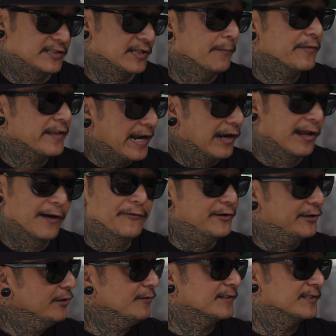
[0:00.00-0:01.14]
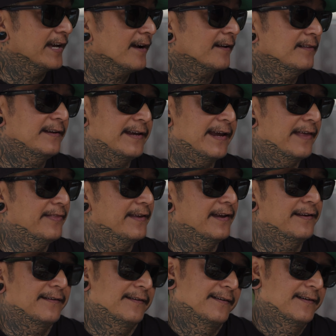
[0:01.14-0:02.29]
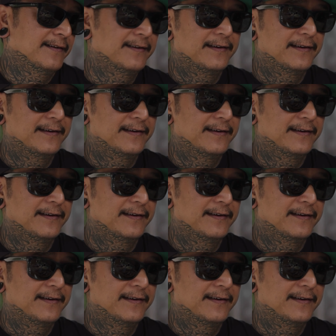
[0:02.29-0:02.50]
something that I love to do, exactly. That's the key, then, I think.